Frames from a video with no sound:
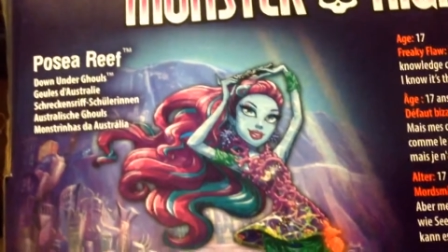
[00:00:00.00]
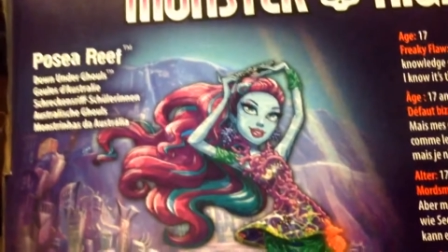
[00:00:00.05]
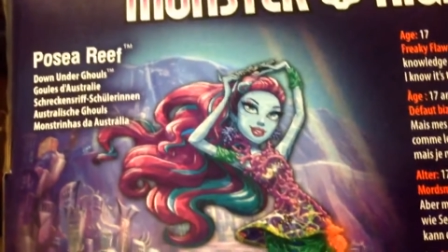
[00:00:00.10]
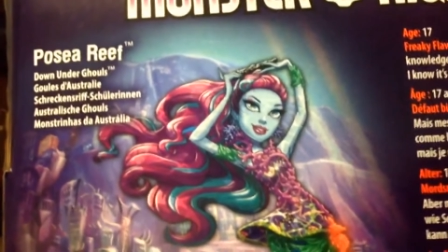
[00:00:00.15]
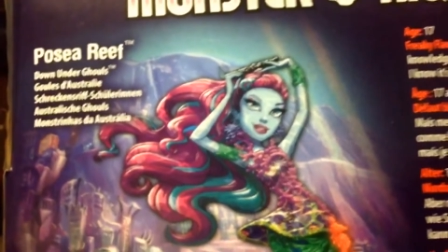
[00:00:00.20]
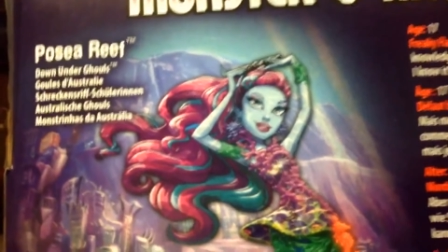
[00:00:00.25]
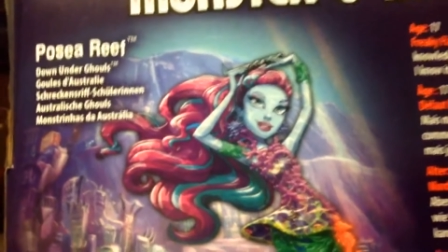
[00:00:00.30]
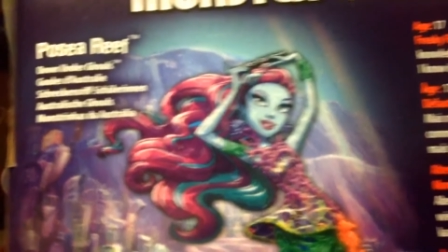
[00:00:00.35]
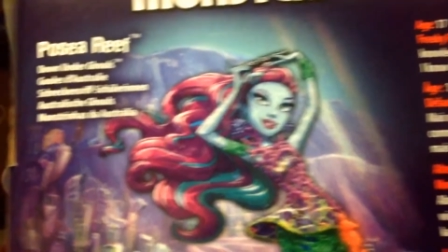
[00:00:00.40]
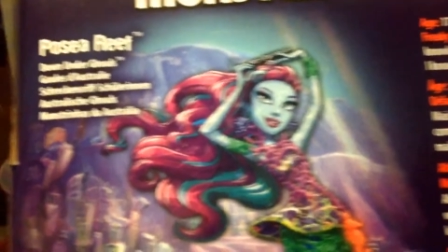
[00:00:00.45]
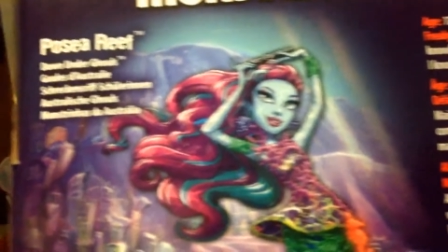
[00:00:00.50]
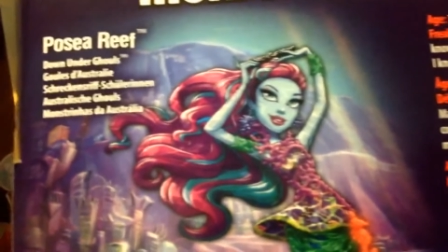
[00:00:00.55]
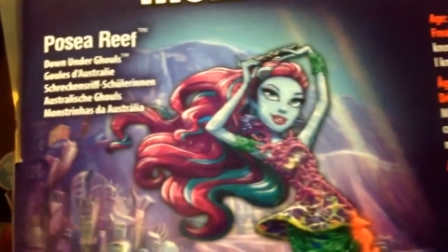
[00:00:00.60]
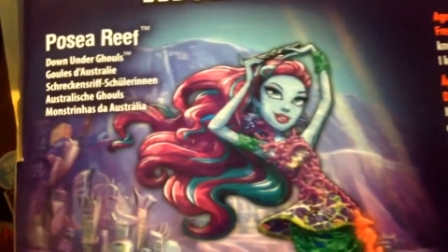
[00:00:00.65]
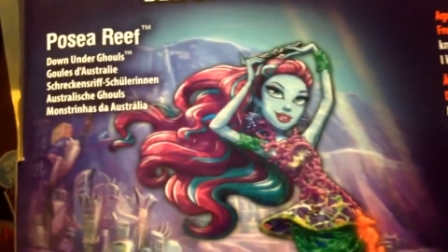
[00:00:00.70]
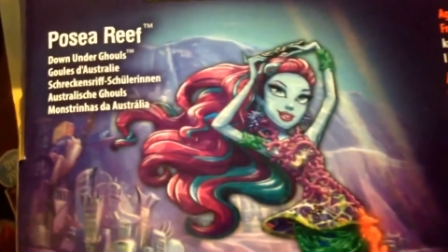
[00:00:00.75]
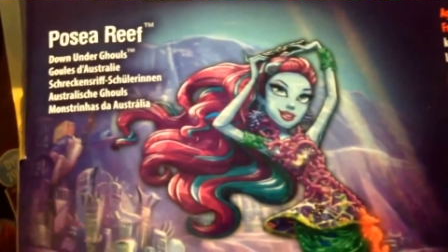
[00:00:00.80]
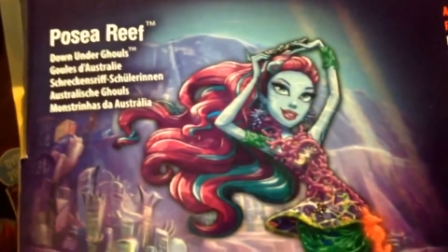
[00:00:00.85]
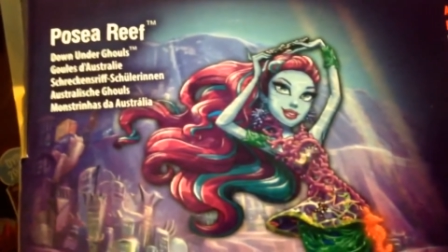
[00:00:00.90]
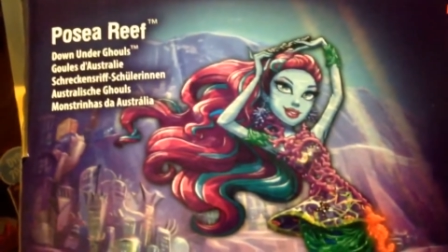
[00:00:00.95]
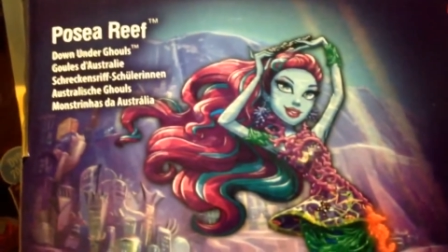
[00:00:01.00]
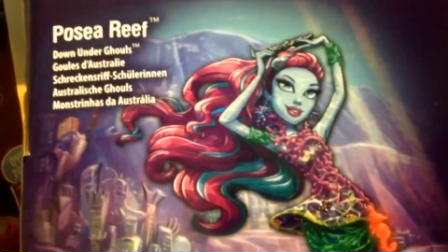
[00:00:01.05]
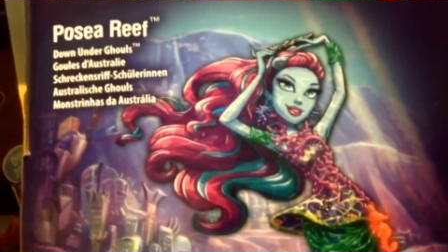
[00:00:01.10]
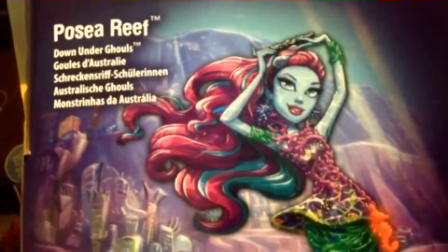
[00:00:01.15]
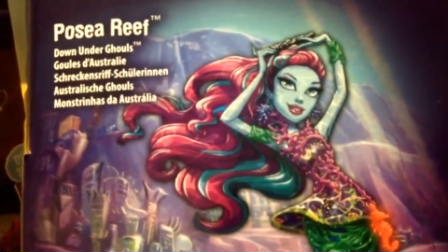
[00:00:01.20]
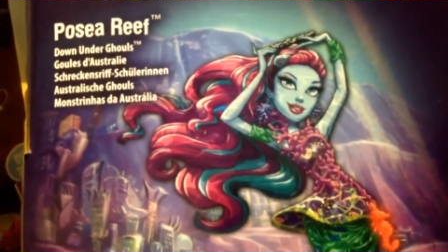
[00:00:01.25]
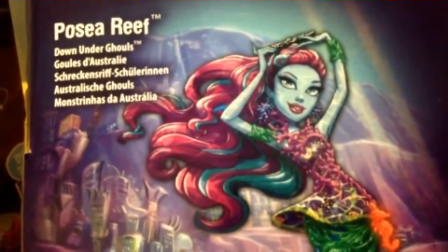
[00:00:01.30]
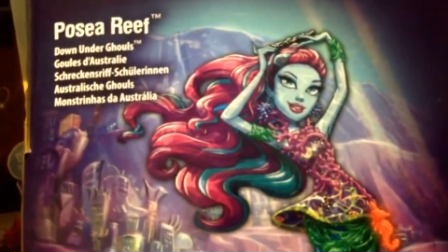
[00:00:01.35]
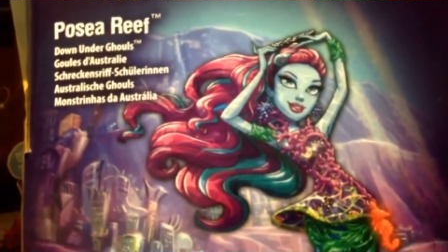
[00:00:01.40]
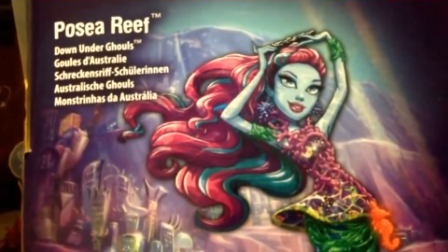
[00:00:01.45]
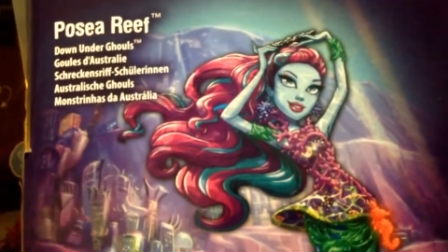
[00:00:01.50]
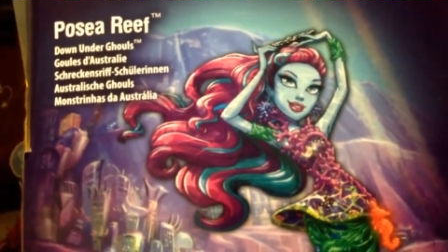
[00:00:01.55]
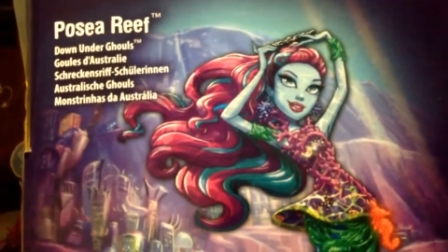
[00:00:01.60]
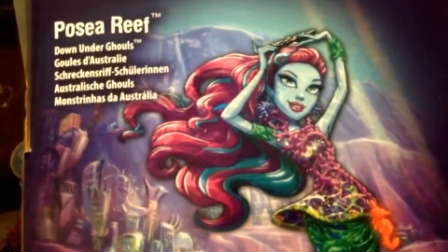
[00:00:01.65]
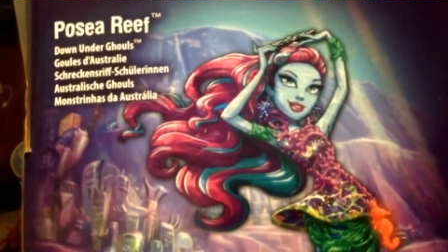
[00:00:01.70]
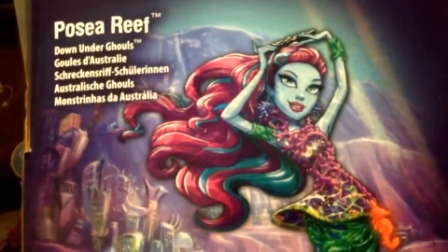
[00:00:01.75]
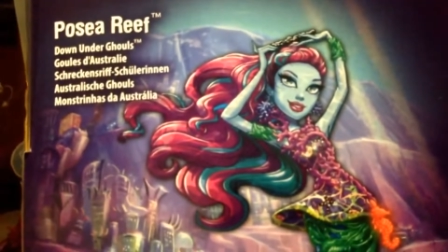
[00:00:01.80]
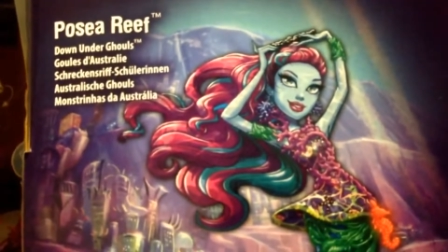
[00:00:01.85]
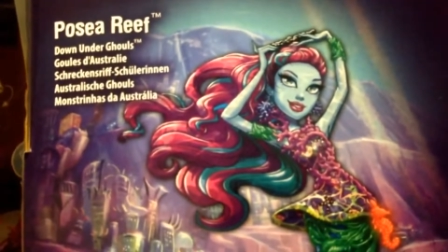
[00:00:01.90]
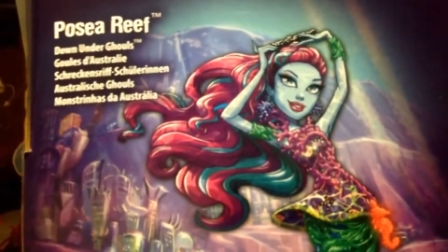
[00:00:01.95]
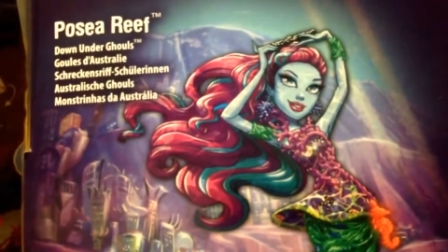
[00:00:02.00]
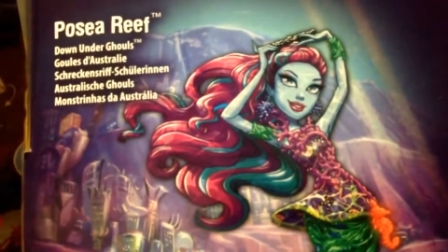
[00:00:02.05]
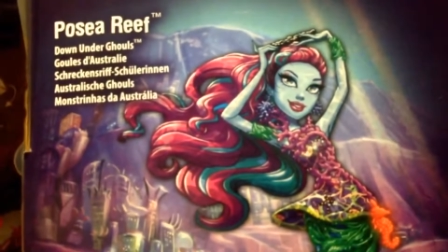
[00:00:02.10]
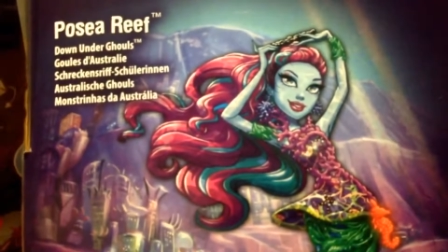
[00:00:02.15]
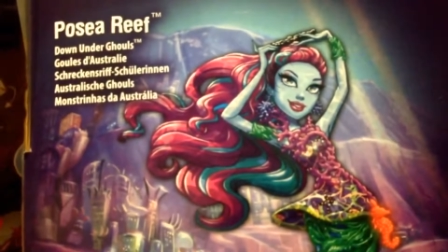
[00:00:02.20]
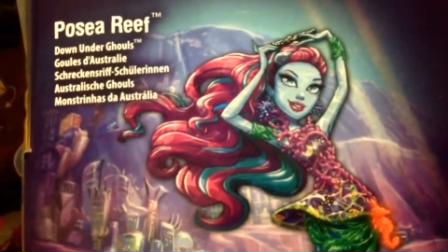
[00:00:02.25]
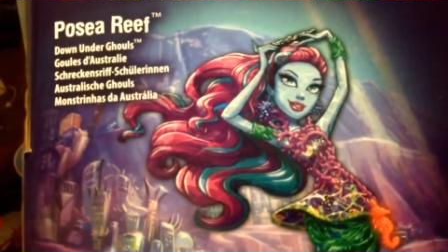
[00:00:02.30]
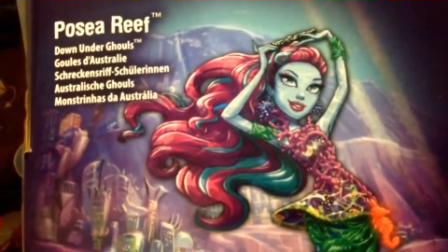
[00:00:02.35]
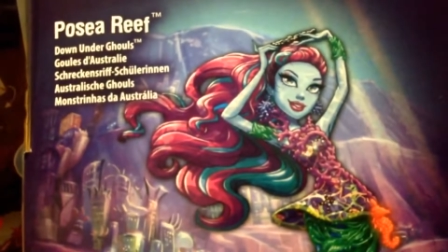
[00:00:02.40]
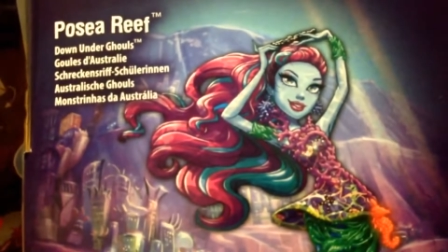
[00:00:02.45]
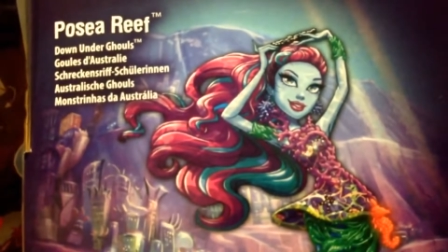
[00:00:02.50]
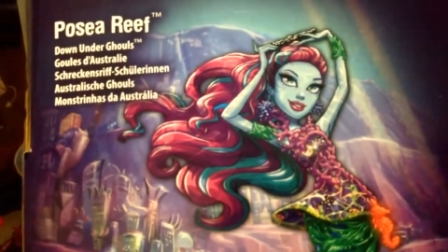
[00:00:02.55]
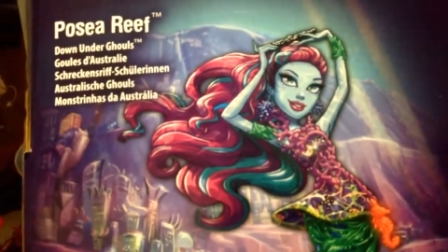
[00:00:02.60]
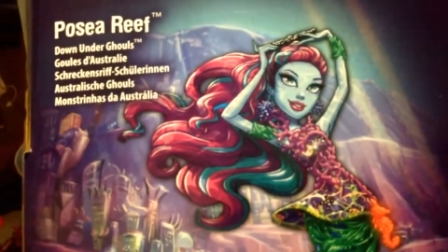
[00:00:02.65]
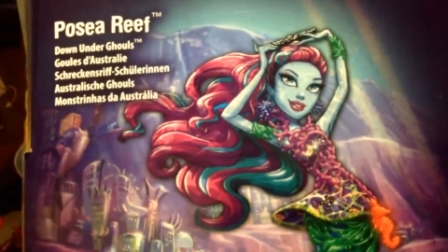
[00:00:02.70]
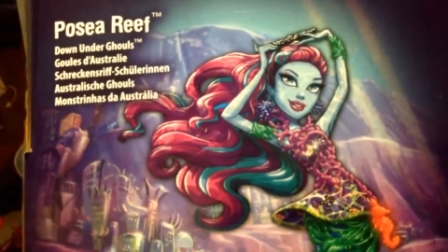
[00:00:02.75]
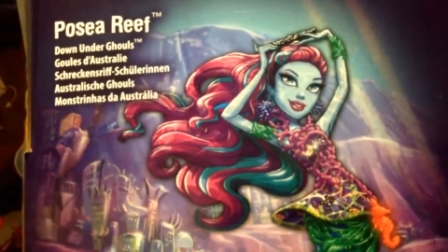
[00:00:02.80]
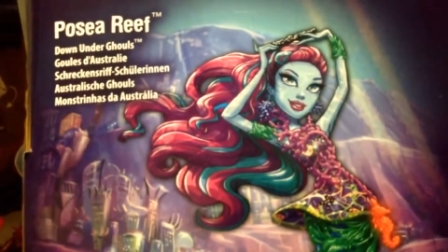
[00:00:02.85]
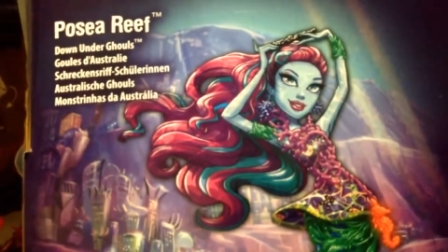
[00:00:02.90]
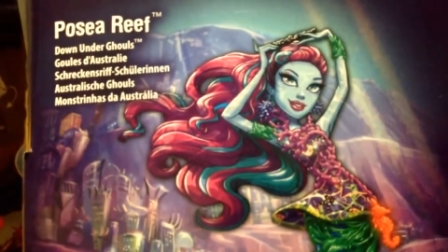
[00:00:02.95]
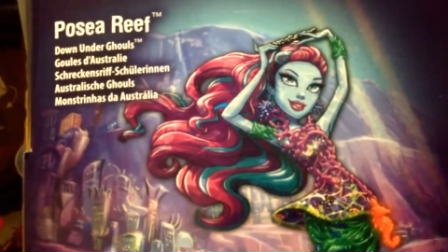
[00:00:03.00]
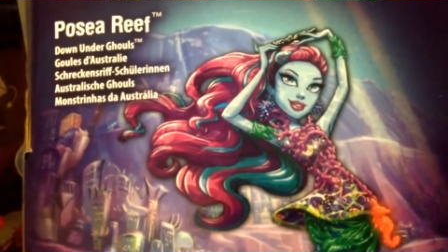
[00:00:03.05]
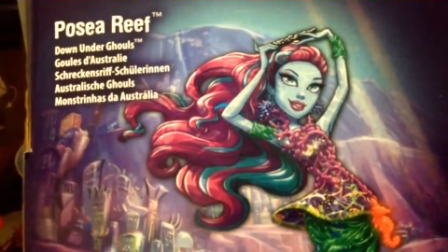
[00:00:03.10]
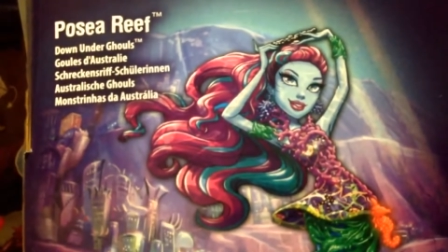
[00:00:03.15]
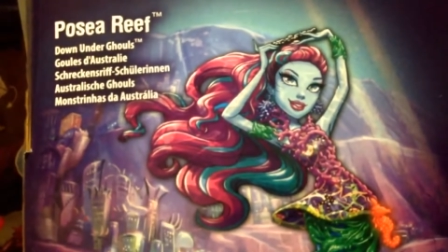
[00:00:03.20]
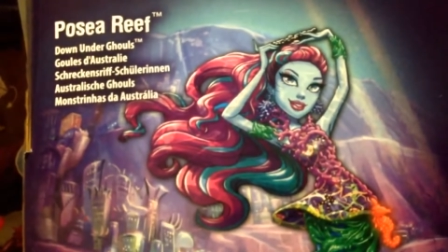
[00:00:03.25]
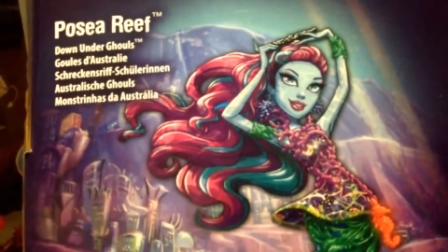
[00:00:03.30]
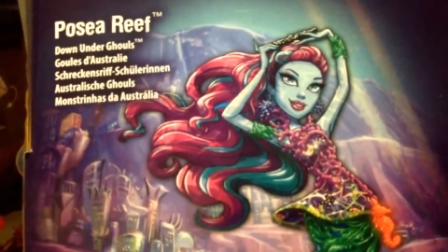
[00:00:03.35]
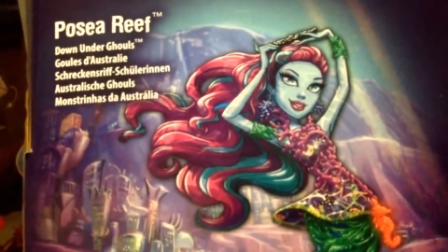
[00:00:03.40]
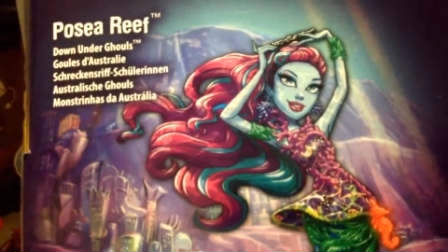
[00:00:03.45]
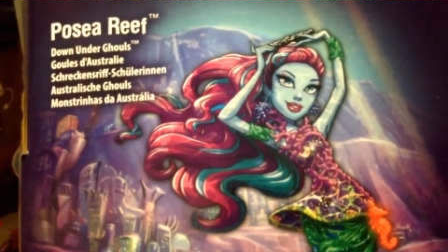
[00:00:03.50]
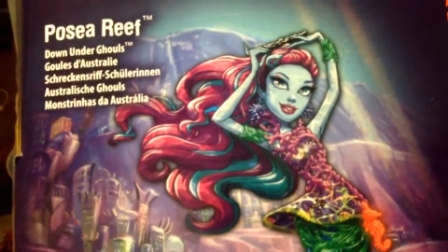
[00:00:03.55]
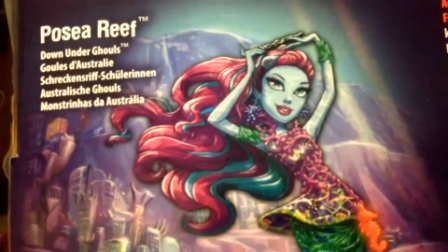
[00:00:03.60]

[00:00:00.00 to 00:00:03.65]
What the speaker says: again you can see Posia Reef down under